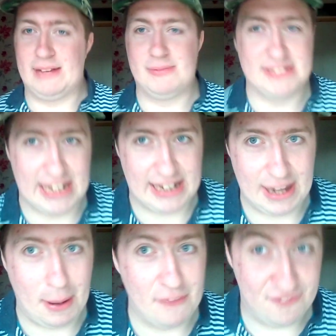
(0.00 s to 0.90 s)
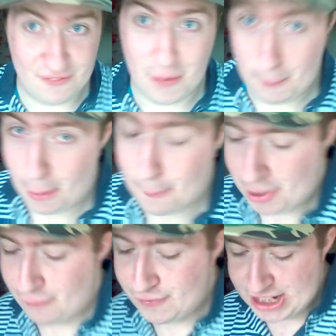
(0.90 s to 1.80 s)
it in a second
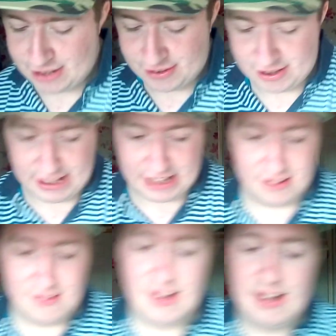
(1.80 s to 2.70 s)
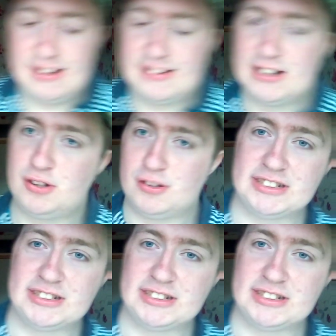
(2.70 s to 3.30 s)
upload video. So next, they said, do not